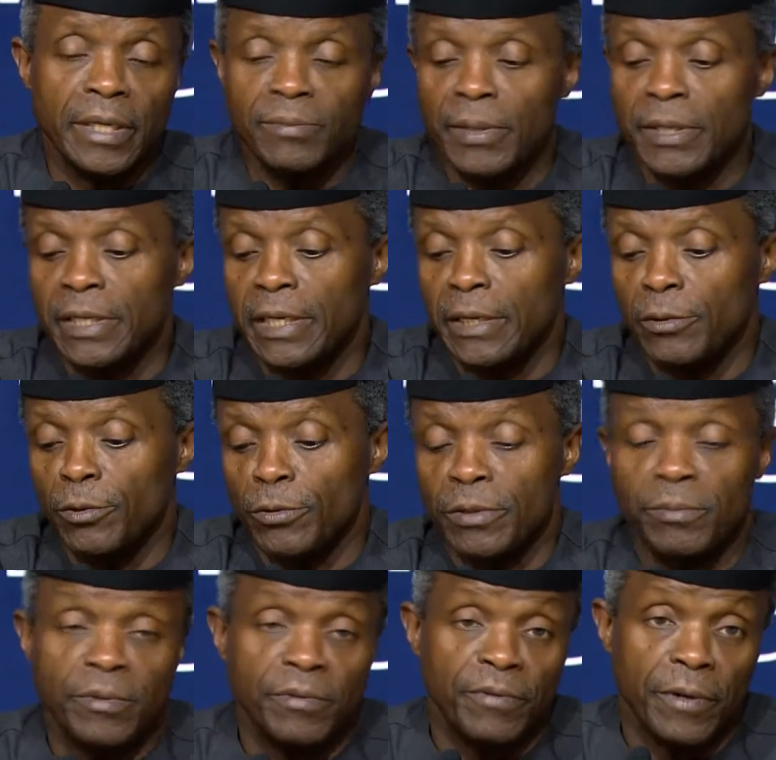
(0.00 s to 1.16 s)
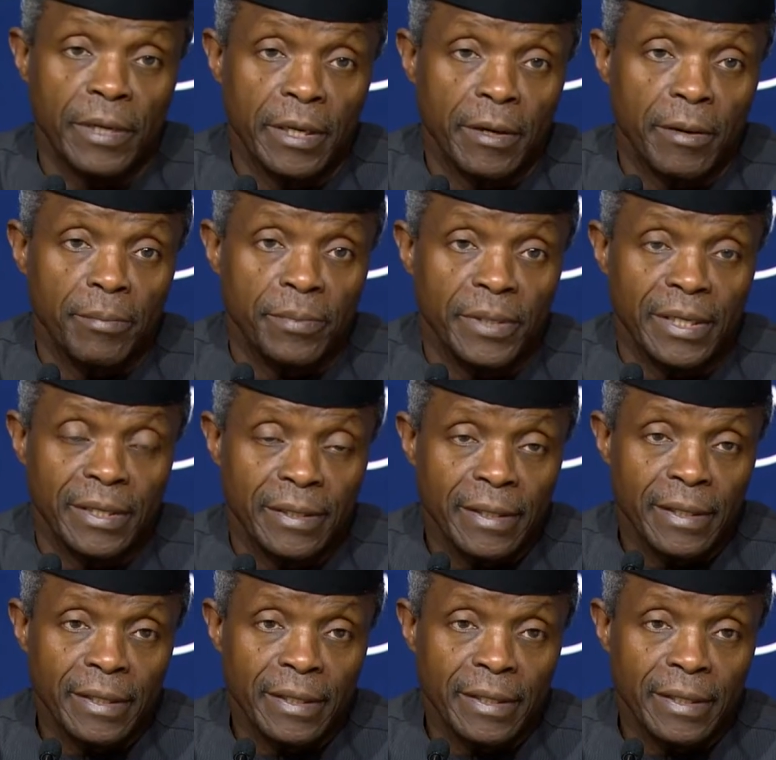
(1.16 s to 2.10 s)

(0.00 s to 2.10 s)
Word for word: especially a notable foreign company